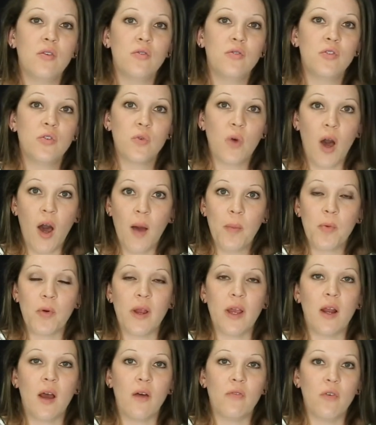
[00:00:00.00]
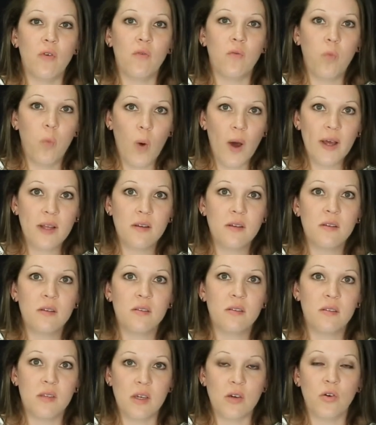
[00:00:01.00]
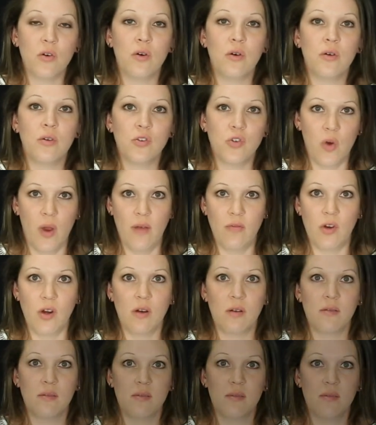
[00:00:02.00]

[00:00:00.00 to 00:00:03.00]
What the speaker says: to operate off of one single driver.